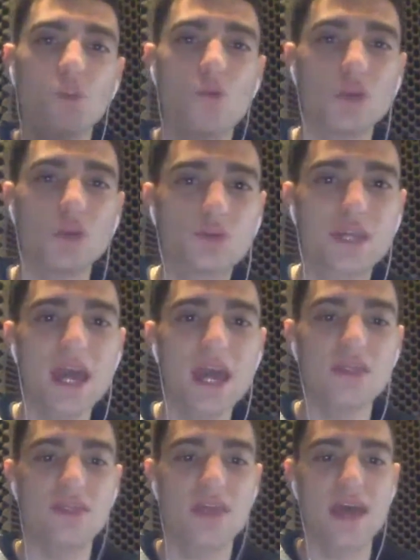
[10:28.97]
where you
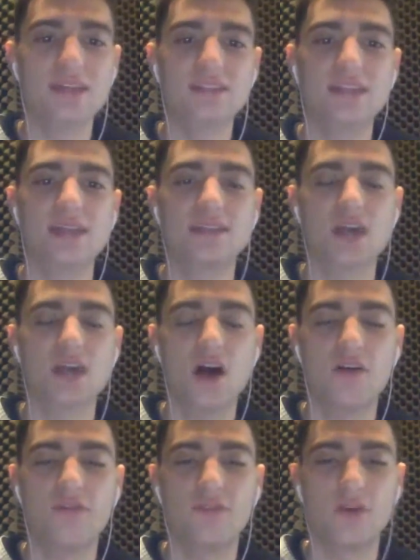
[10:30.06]
get that sense
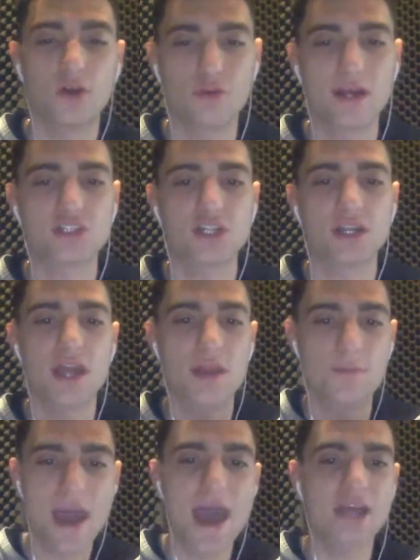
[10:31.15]
of aggression
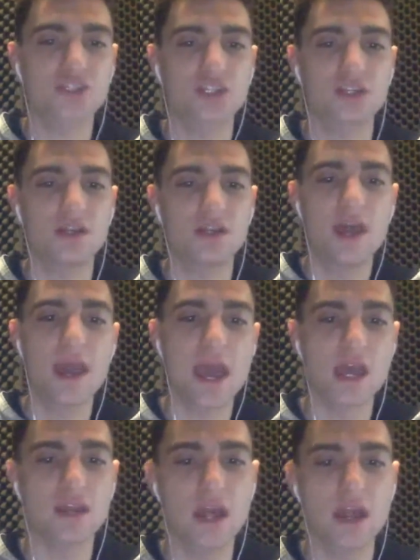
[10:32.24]
and passion
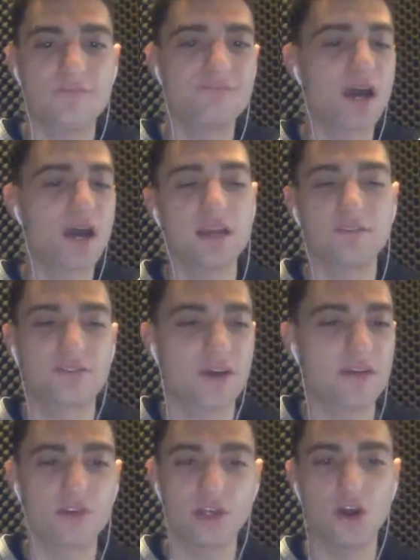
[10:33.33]
and fighting for
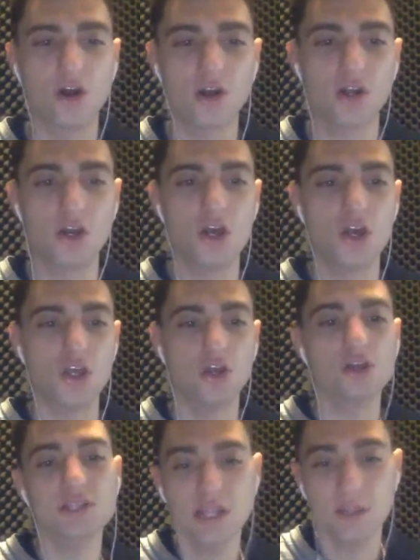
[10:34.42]
every yard, you
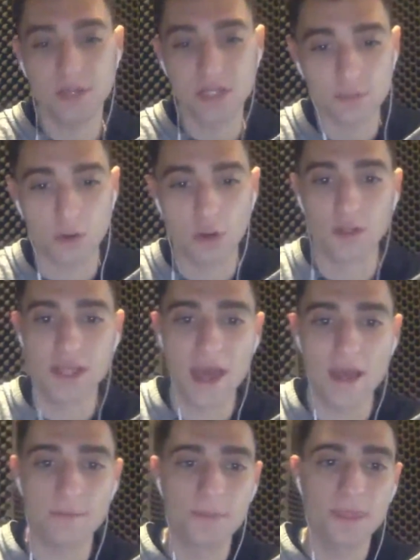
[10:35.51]
also need to be smart with
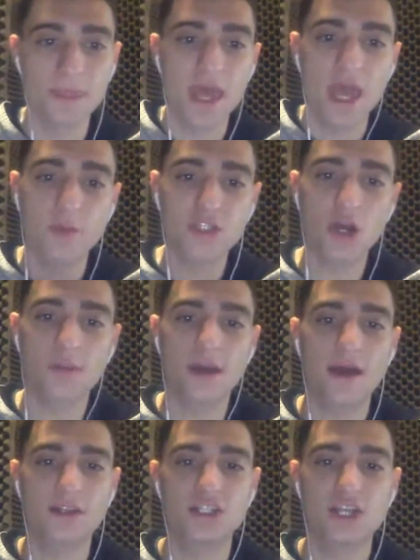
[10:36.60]
that. And we talk
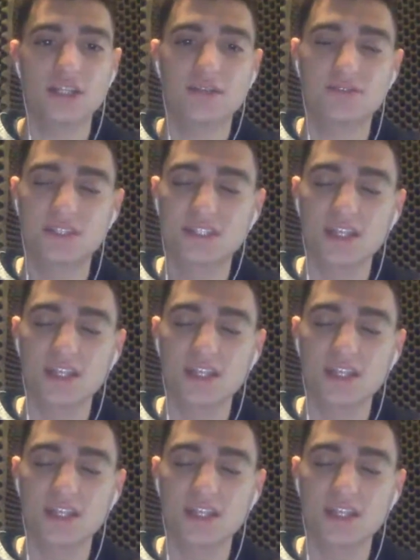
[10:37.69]
about how the Jets have